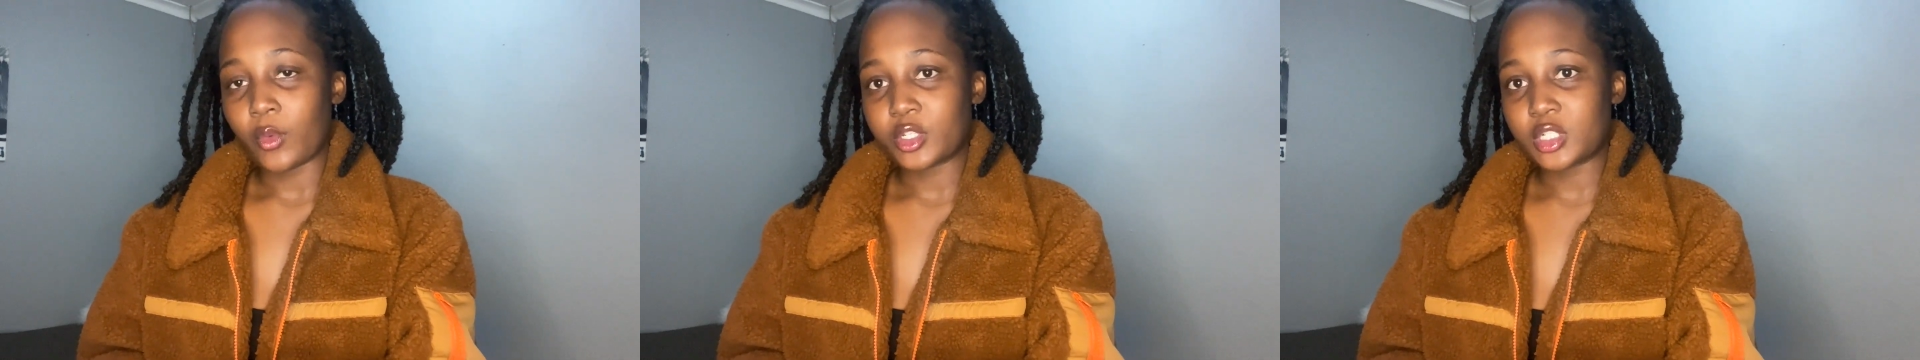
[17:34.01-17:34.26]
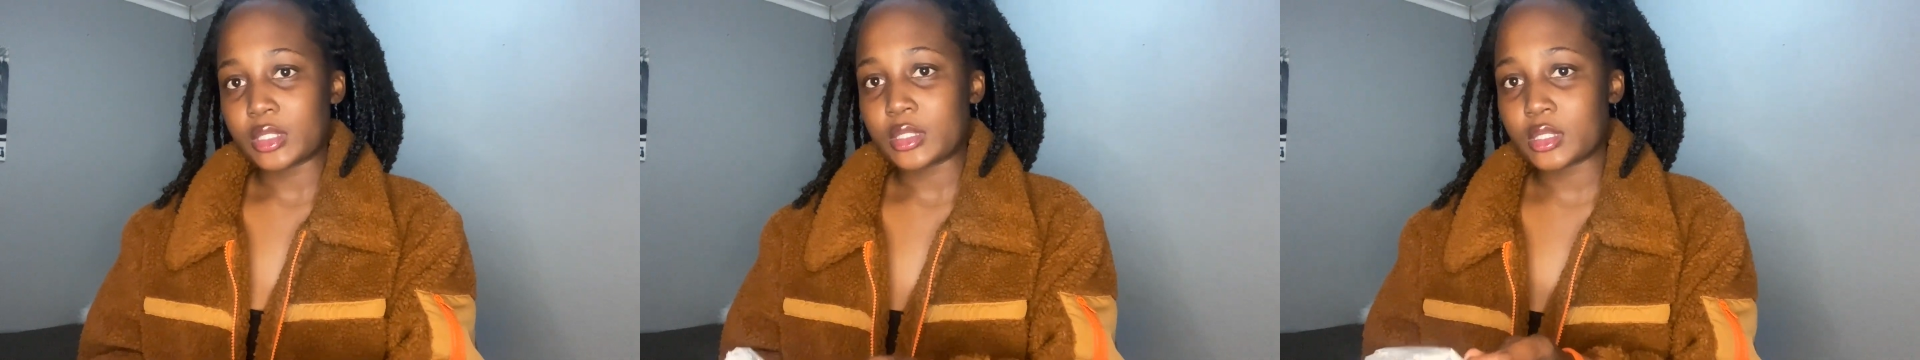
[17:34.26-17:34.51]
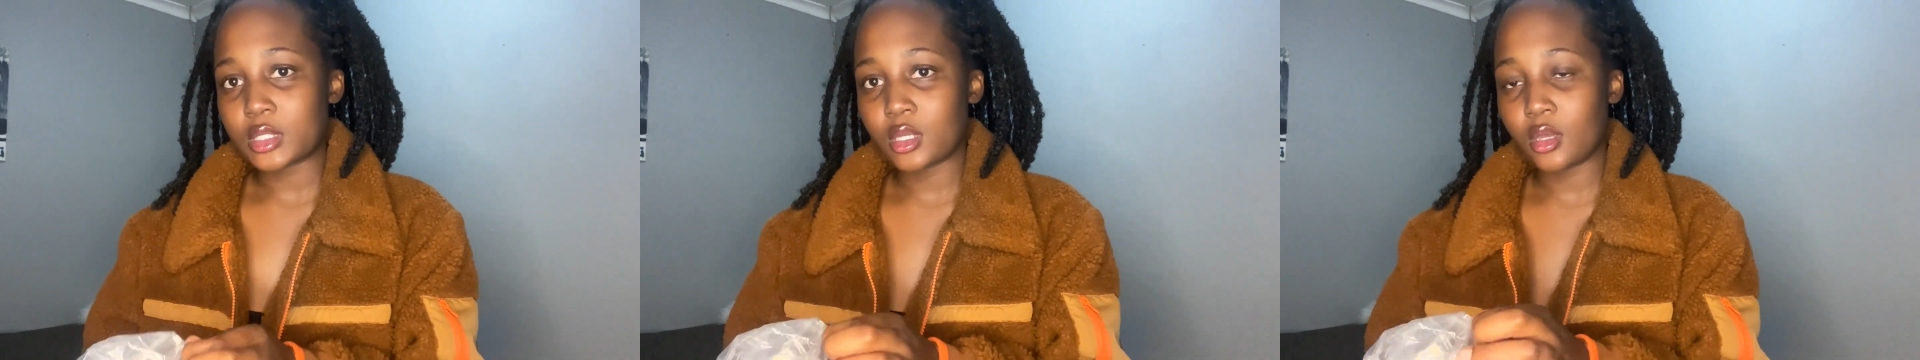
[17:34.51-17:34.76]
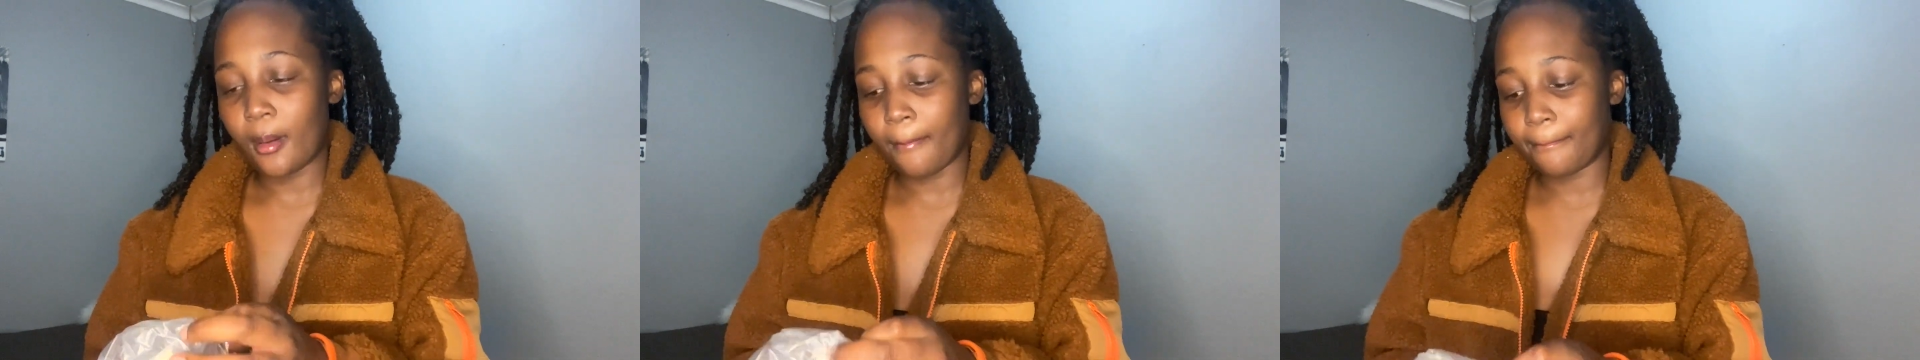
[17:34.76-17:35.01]
which is
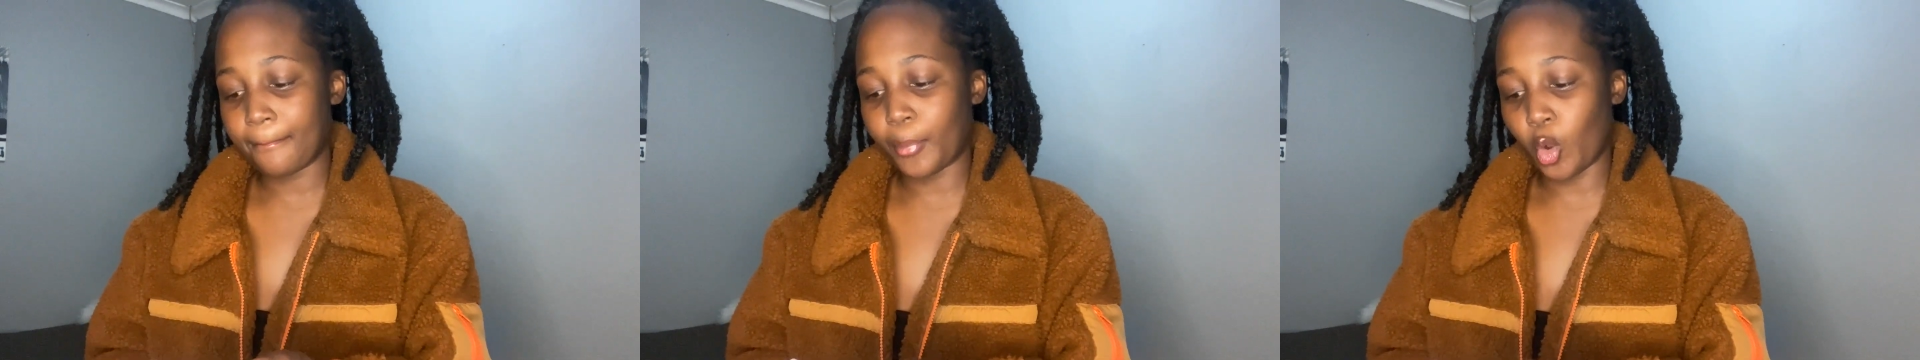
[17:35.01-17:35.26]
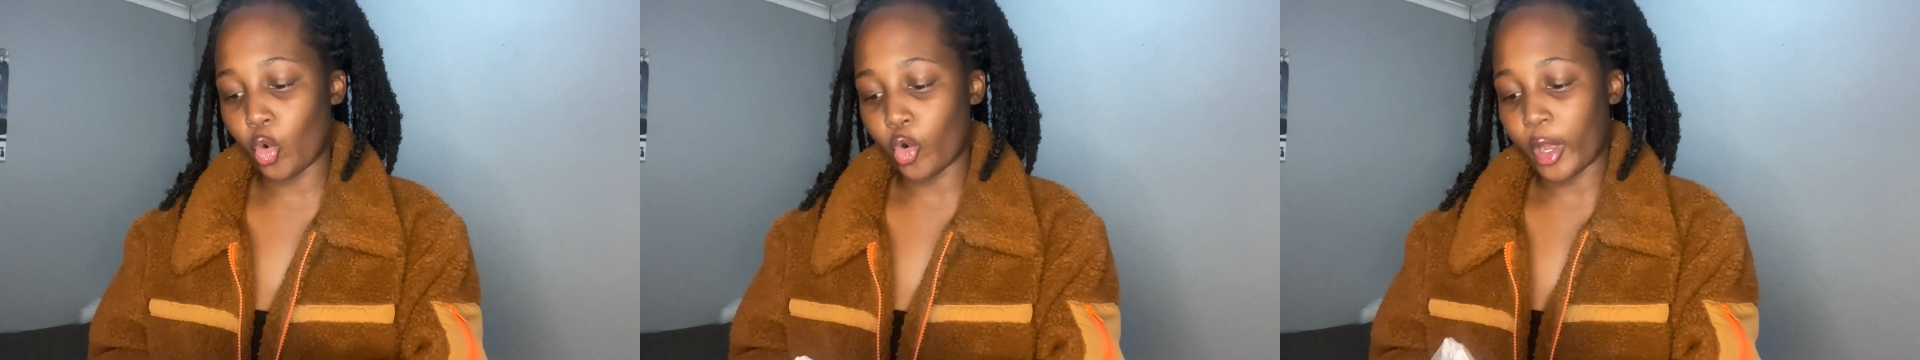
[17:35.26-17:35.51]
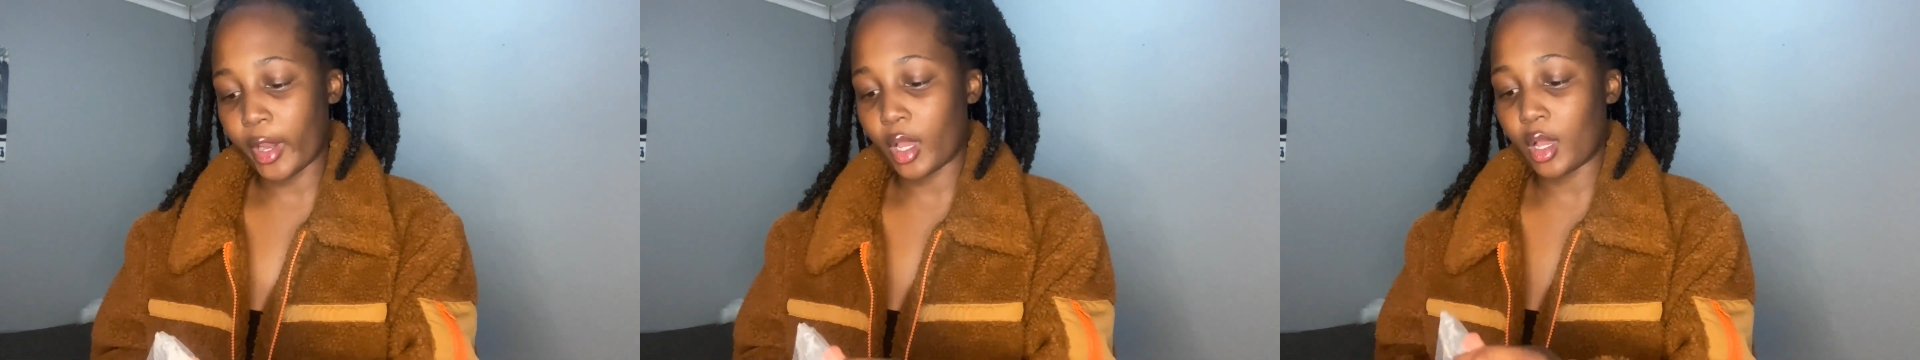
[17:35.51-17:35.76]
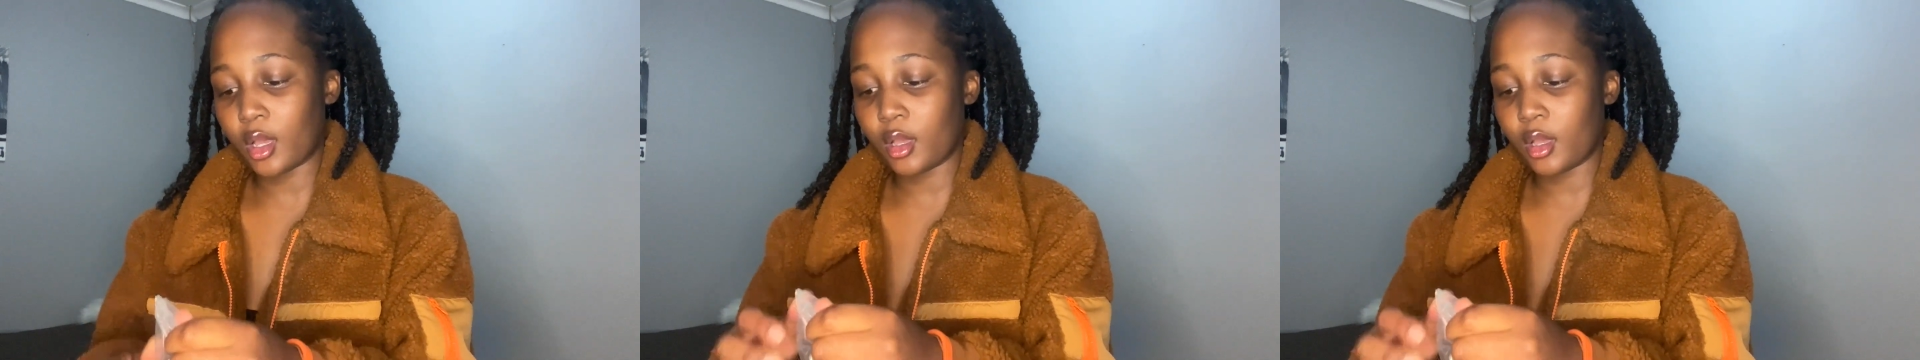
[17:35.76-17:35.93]
boring.